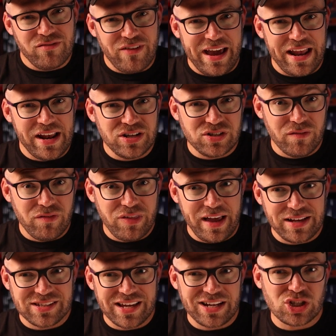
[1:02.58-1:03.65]
advantage of
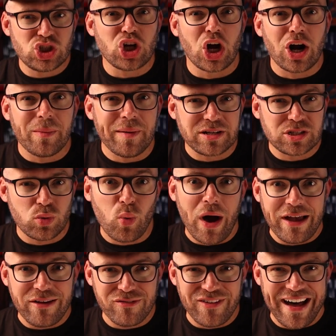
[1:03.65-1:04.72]
things like Starbucks
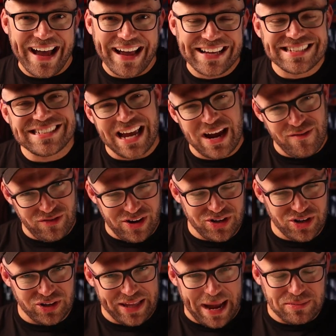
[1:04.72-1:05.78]
Wi-Fi saved on
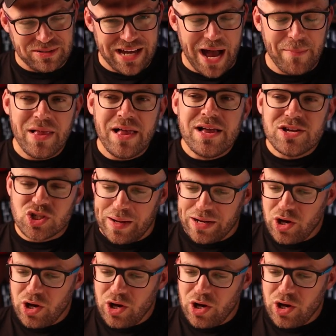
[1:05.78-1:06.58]
your laptop. So by